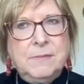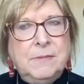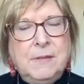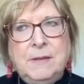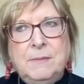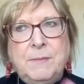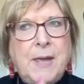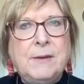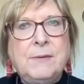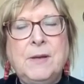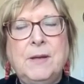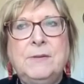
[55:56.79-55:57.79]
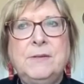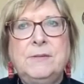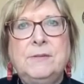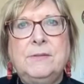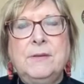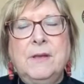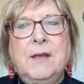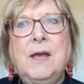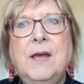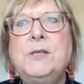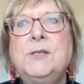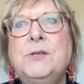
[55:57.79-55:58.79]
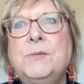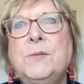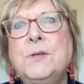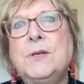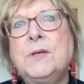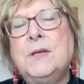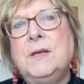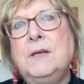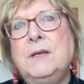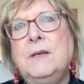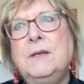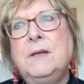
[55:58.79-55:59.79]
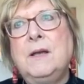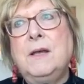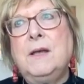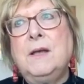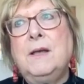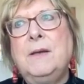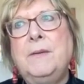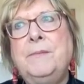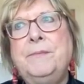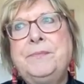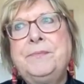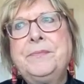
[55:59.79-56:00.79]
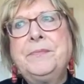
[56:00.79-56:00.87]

the background is I used to work in um,